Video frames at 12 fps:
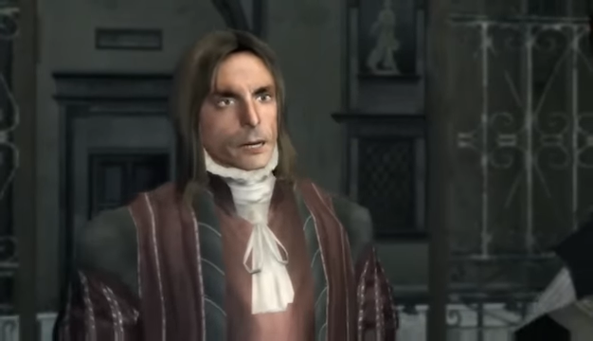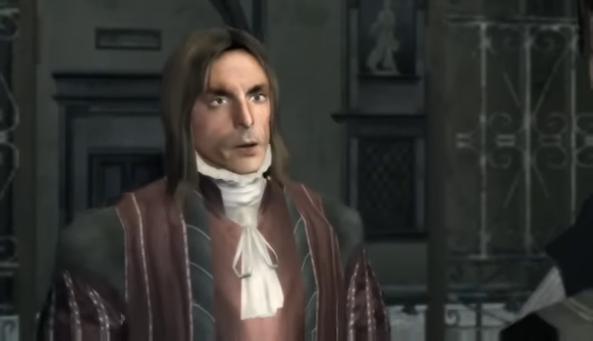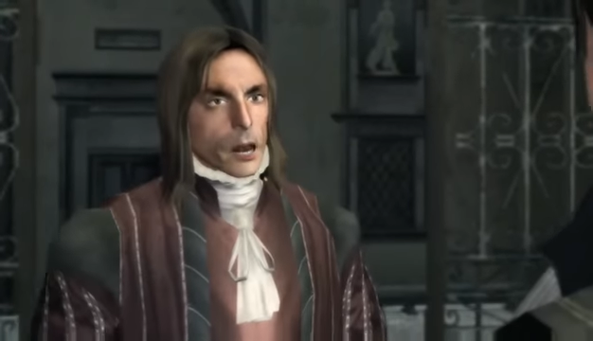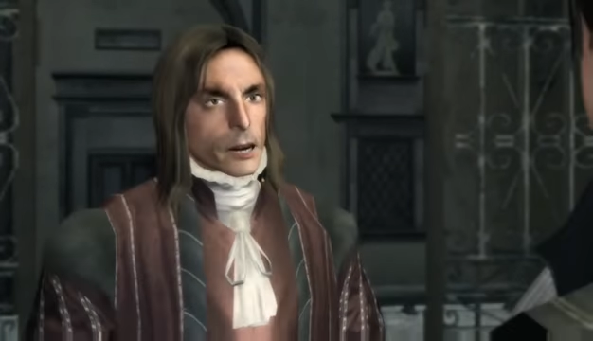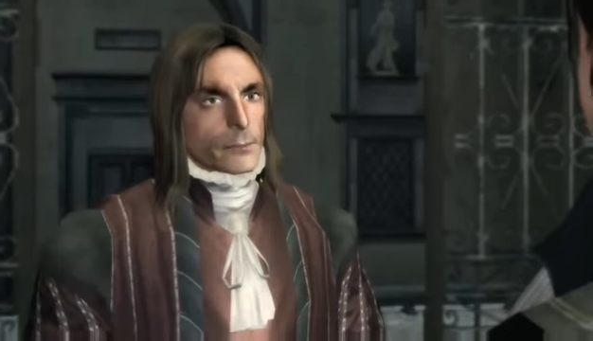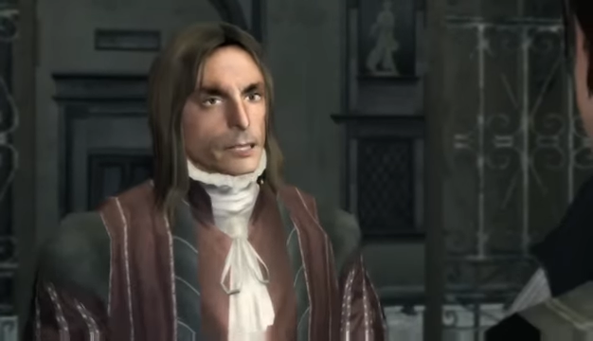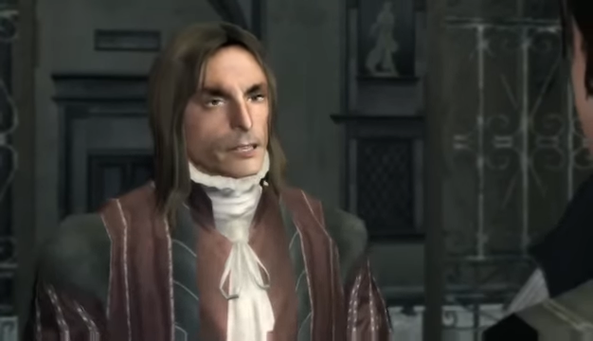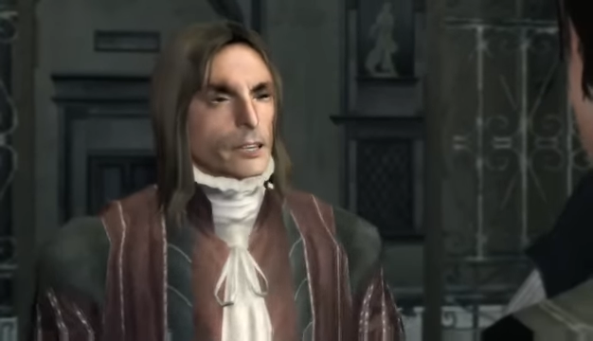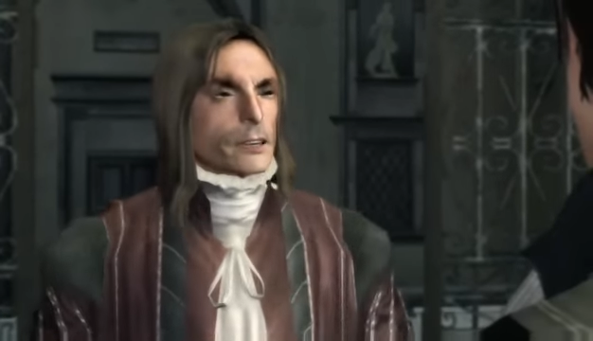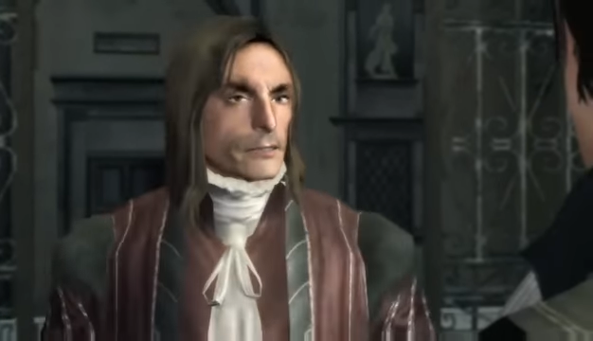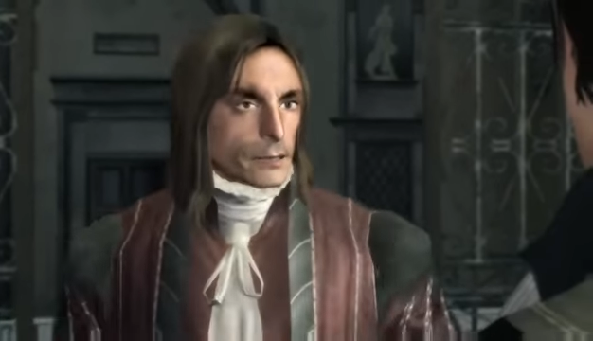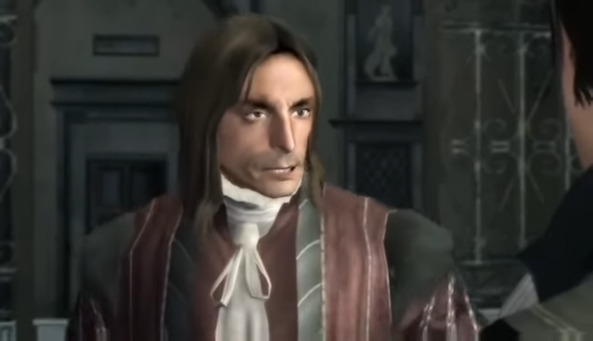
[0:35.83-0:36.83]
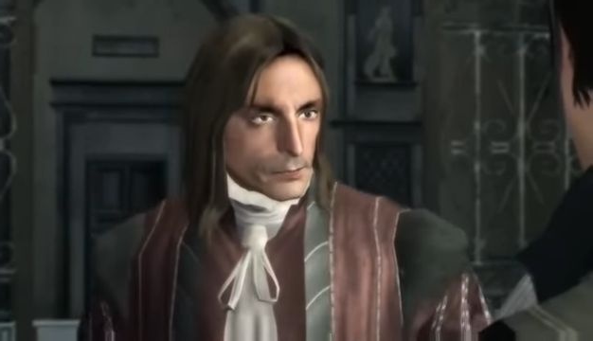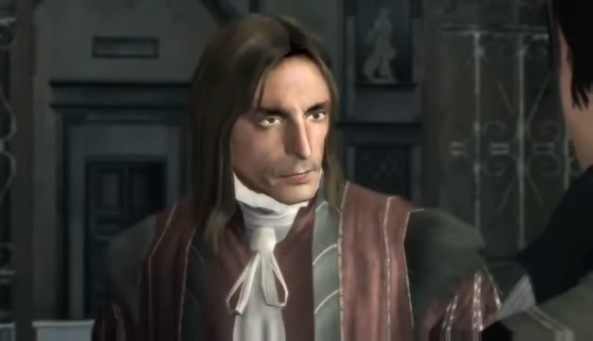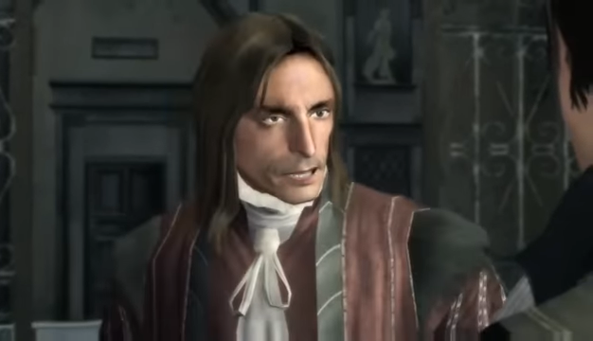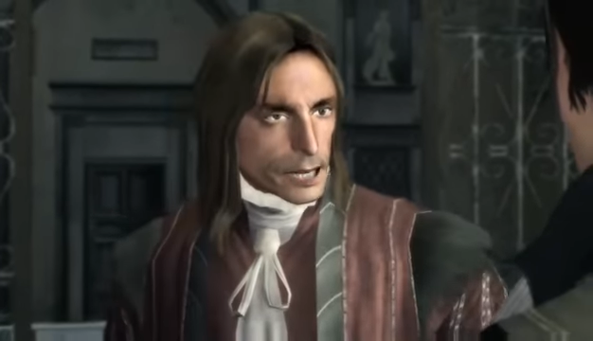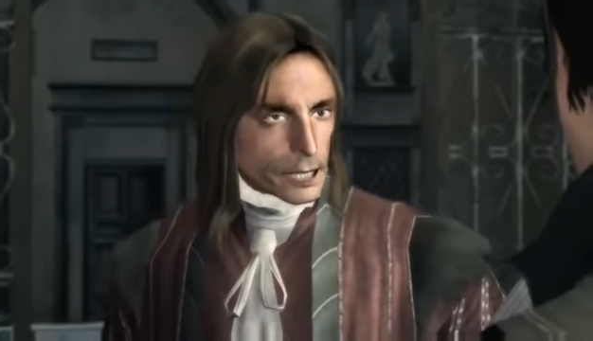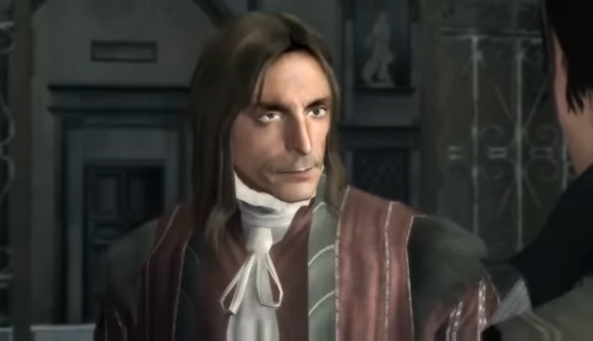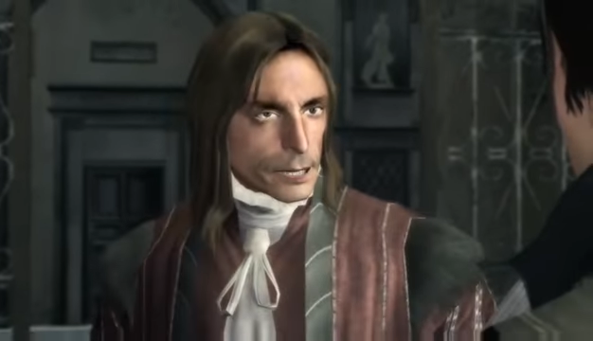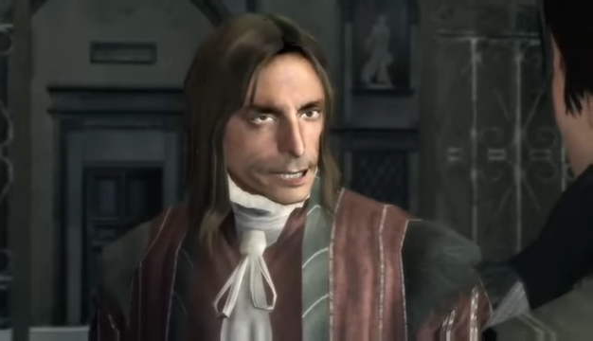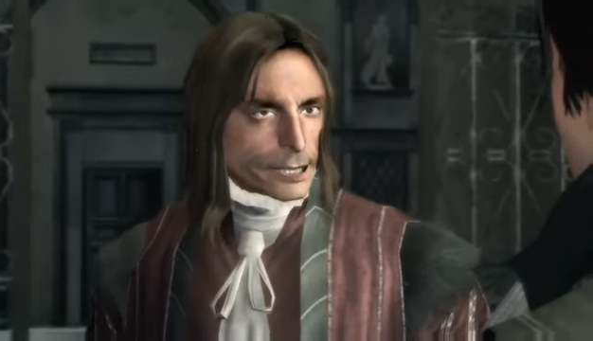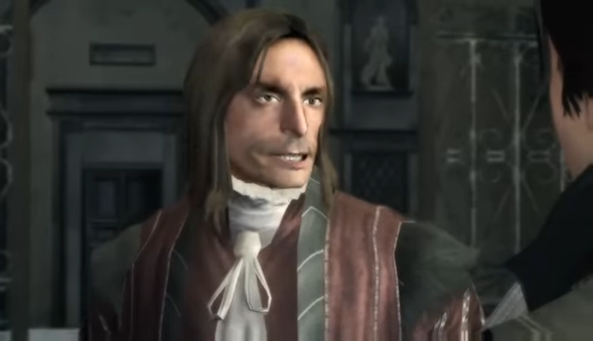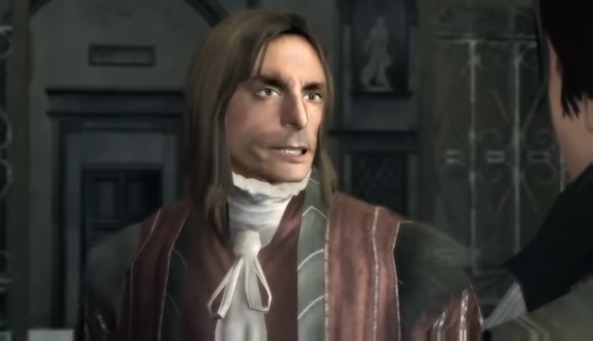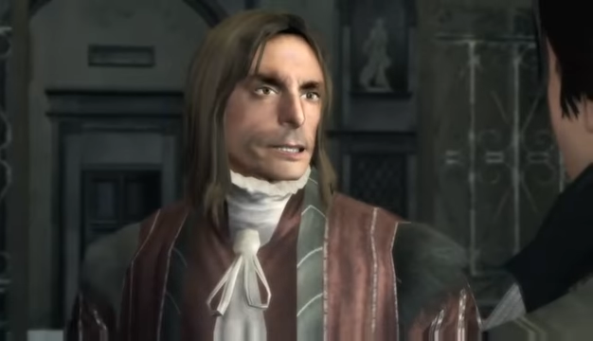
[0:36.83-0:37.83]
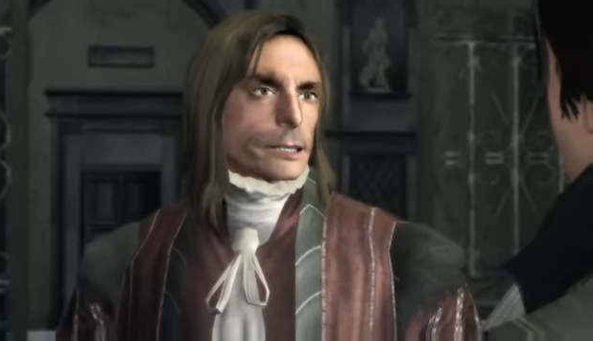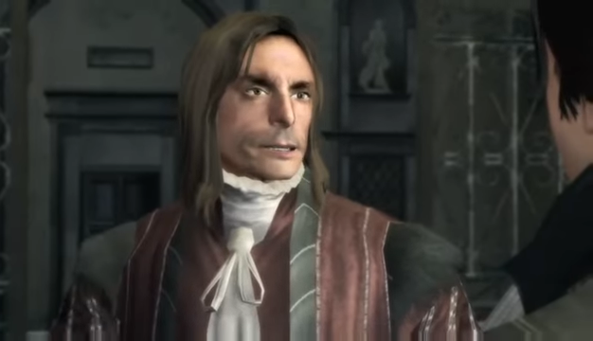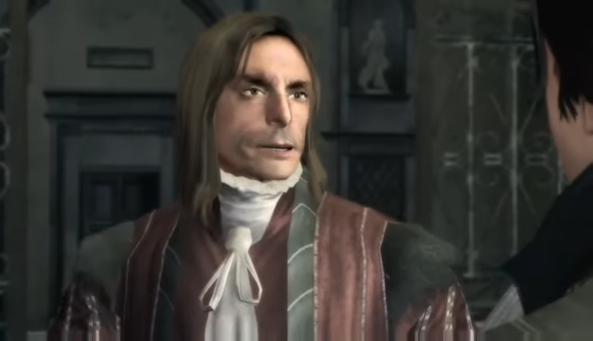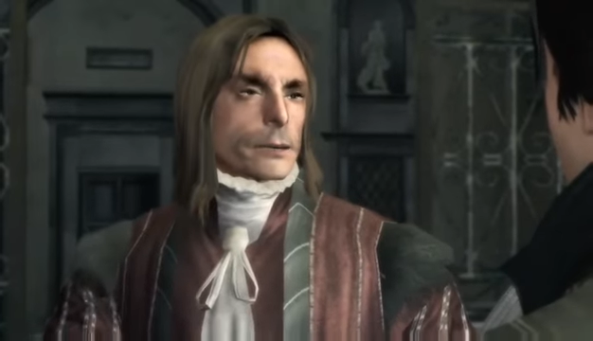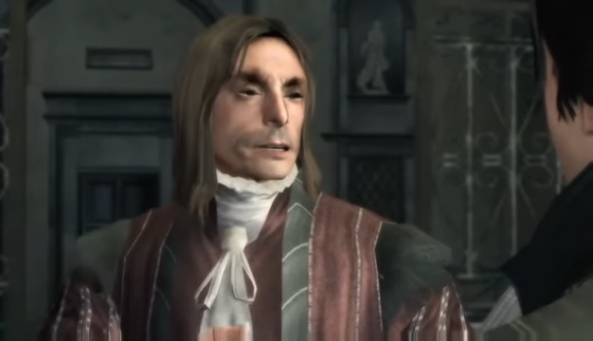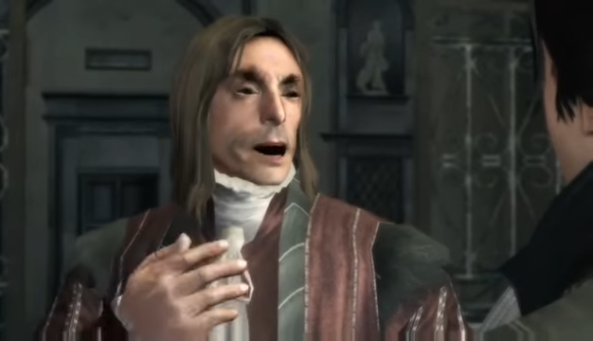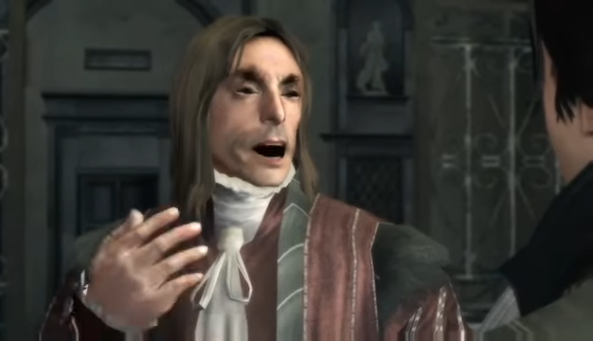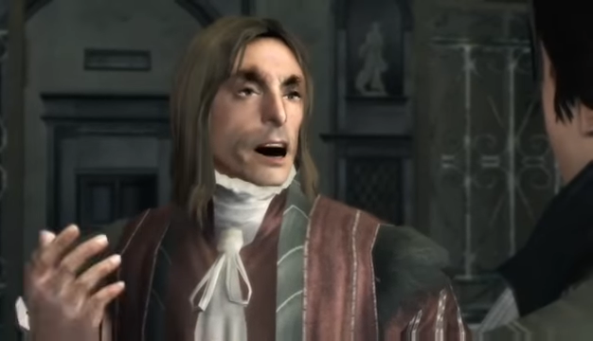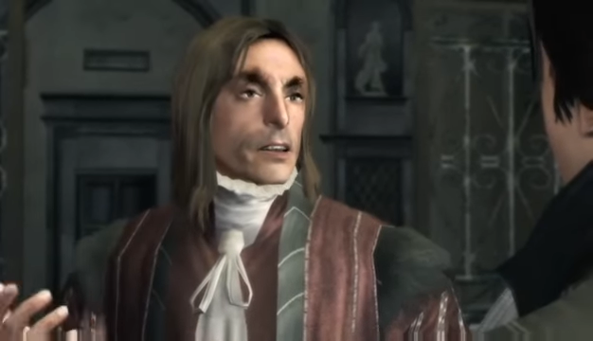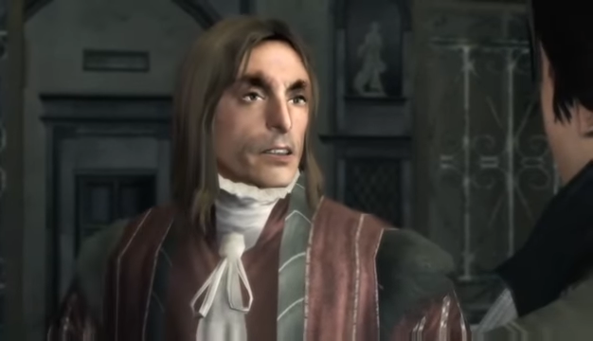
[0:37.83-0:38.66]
I know all about your fight with Vieri Pazzi last night,